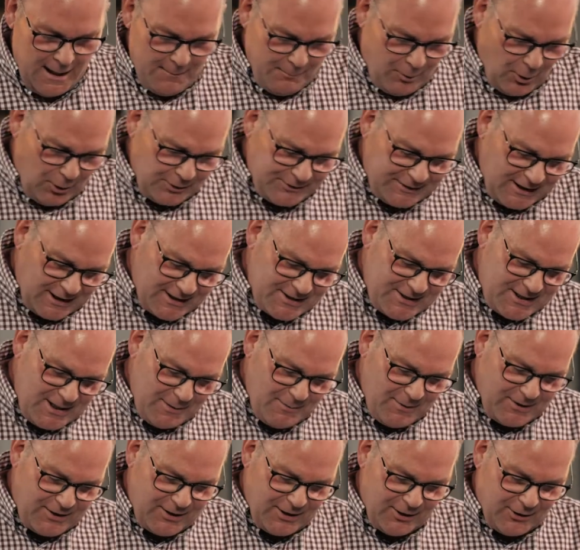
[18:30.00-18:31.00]
Paul tells
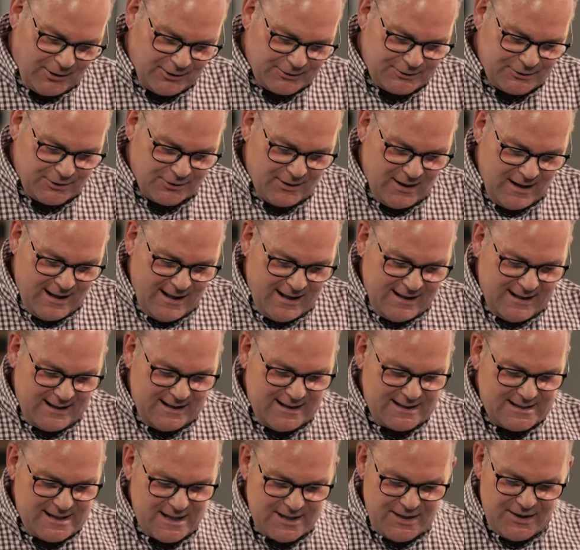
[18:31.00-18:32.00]
Timothy also that
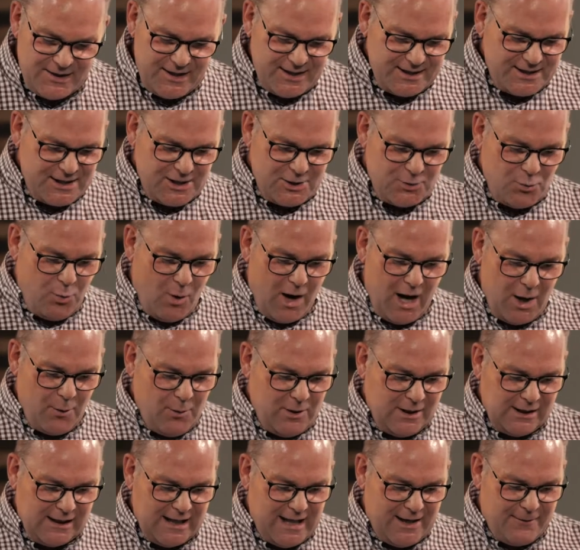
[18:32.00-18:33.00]
he says, this is why
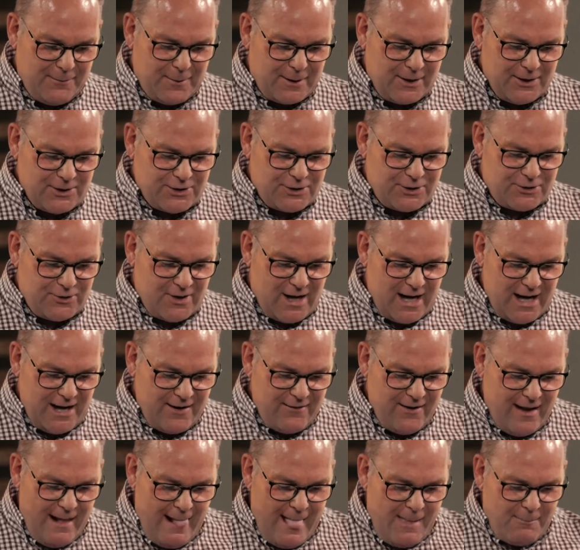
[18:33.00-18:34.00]
we labor and
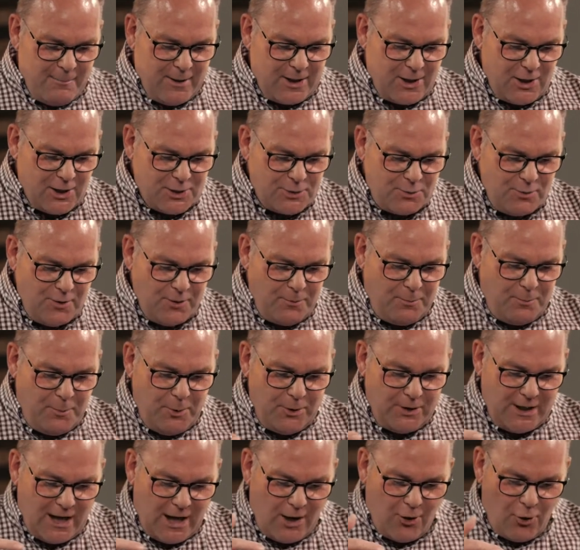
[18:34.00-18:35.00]
strive, because we've
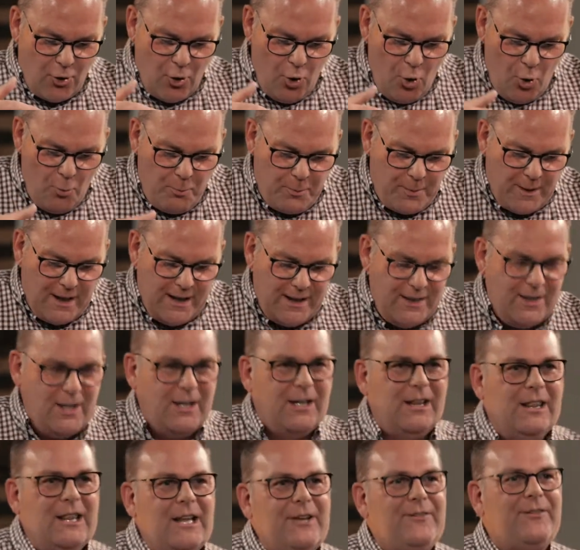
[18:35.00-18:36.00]
put our hope in
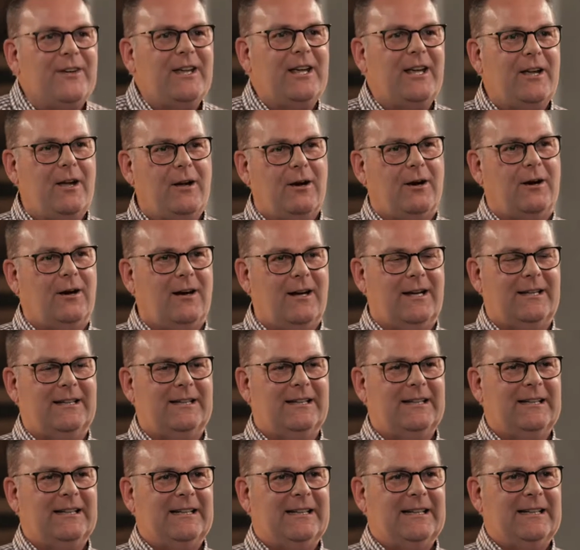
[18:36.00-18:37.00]
the living God.
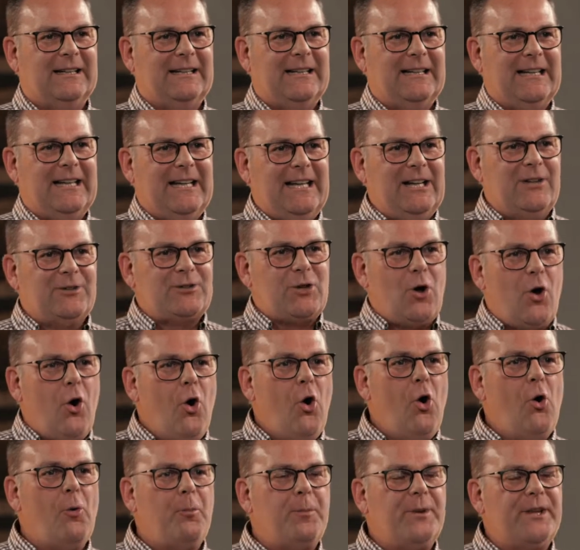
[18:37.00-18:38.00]
You know, it's
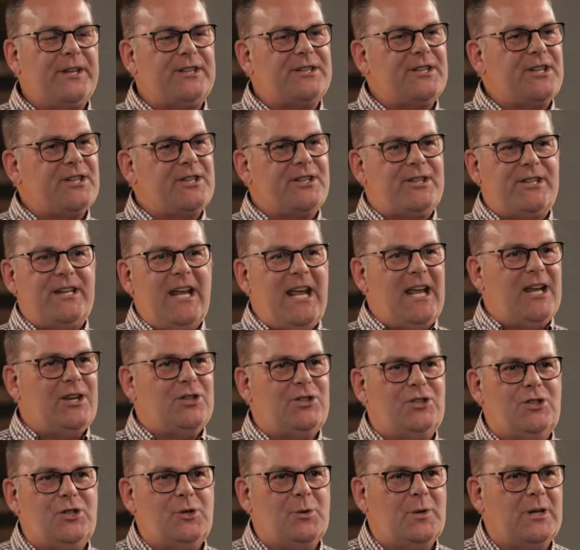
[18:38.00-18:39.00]
hope that
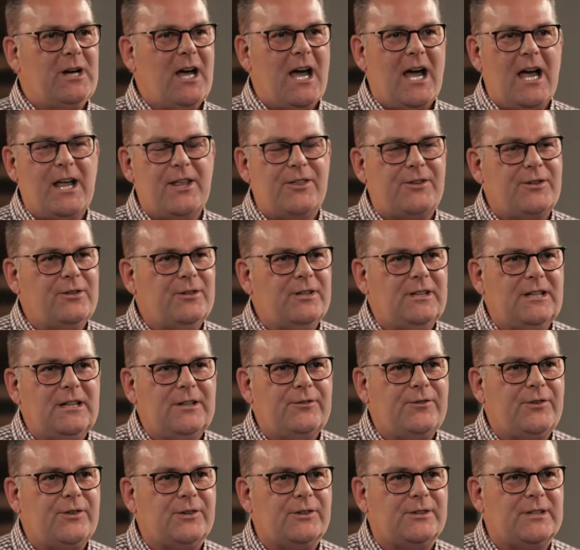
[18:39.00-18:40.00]
sustains you and I through the
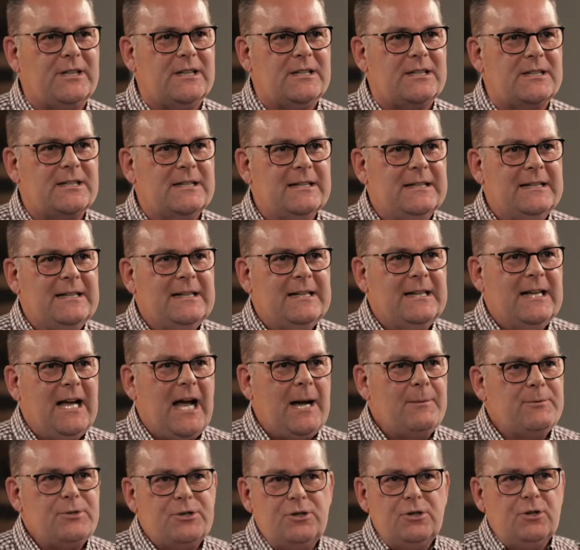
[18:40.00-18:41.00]
difficulties.
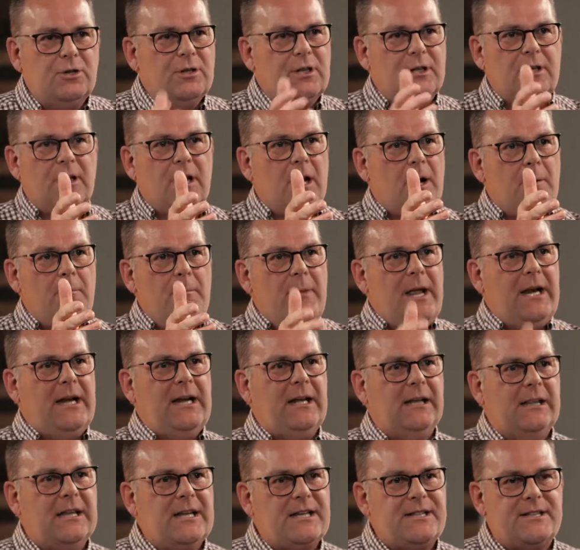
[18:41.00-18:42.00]
I'm sure that there are
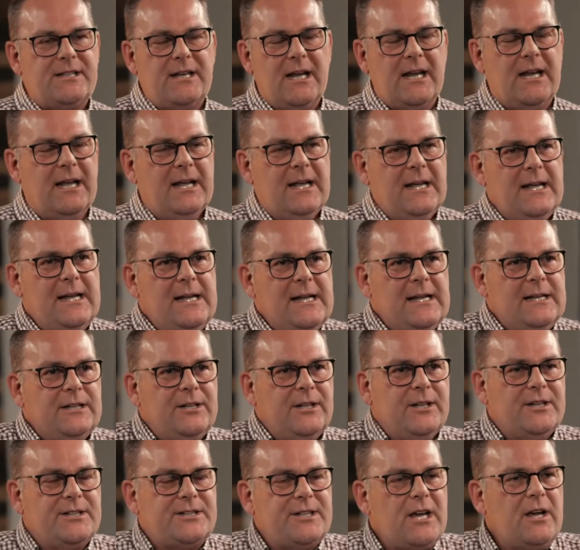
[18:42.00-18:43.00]
many listening
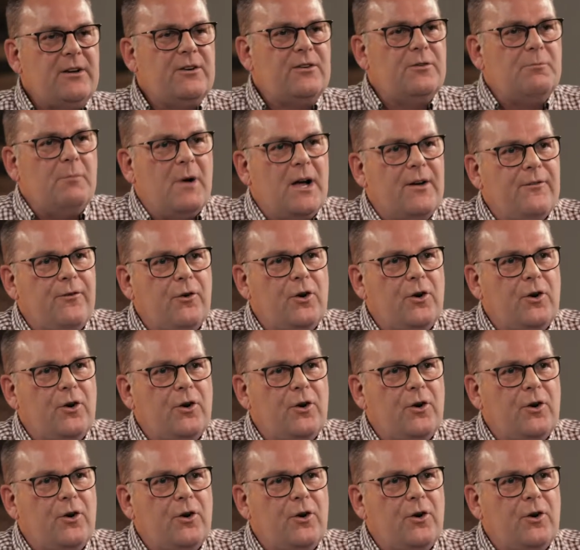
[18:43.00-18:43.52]
to the sound of my